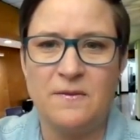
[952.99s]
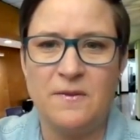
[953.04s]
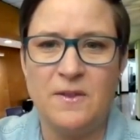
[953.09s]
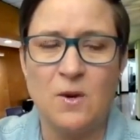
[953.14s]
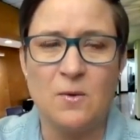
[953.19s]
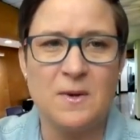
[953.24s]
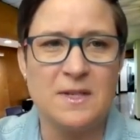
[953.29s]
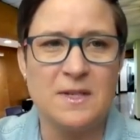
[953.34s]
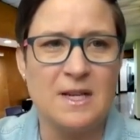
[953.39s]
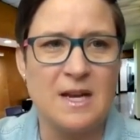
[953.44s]

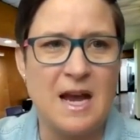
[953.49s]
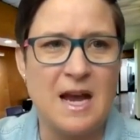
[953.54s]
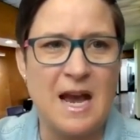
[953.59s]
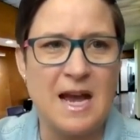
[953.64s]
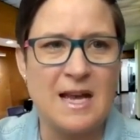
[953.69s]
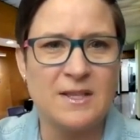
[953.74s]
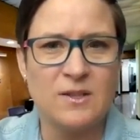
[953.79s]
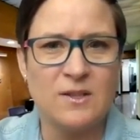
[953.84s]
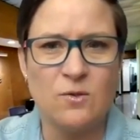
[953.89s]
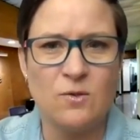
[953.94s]
there was an
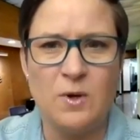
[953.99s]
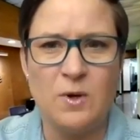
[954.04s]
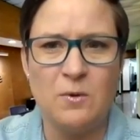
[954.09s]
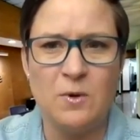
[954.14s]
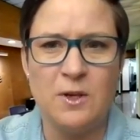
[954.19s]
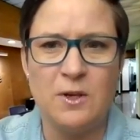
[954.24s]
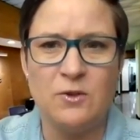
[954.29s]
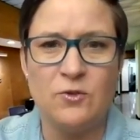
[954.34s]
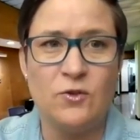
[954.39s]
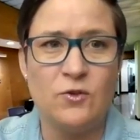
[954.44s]
ask, we
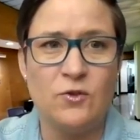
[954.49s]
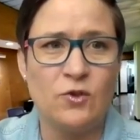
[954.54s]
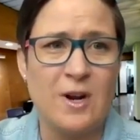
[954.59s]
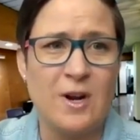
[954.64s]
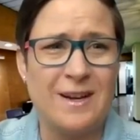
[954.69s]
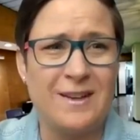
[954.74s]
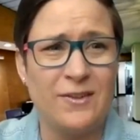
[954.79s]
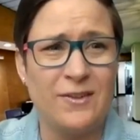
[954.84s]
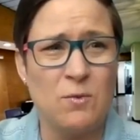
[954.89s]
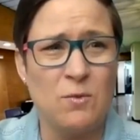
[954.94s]
would
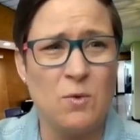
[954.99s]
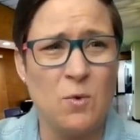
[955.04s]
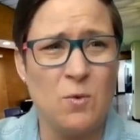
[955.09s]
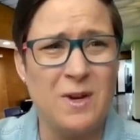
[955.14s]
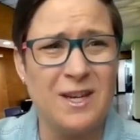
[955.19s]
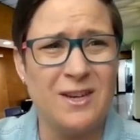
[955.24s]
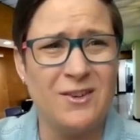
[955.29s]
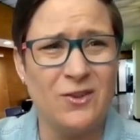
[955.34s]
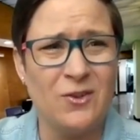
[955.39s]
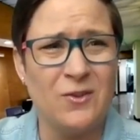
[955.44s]
try to see what
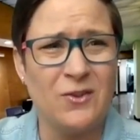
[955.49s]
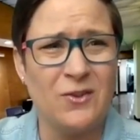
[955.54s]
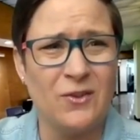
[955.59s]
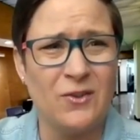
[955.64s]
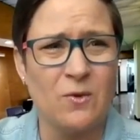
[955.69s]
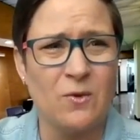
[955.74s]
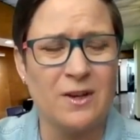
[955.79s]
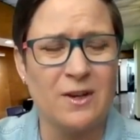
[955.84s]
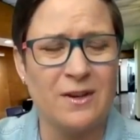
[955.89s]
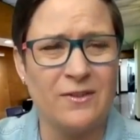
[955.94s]
we could do as
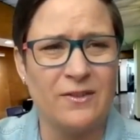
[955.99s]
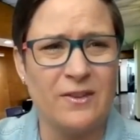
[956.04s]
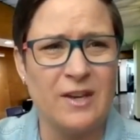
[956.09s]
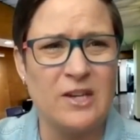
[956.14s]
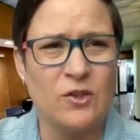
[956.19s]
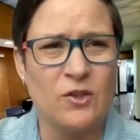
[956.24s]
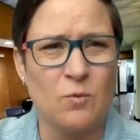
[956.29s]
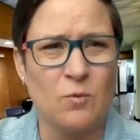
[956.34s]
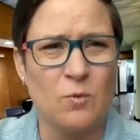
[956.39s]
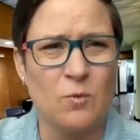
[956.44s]
an
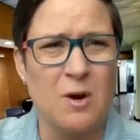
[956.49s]
organization.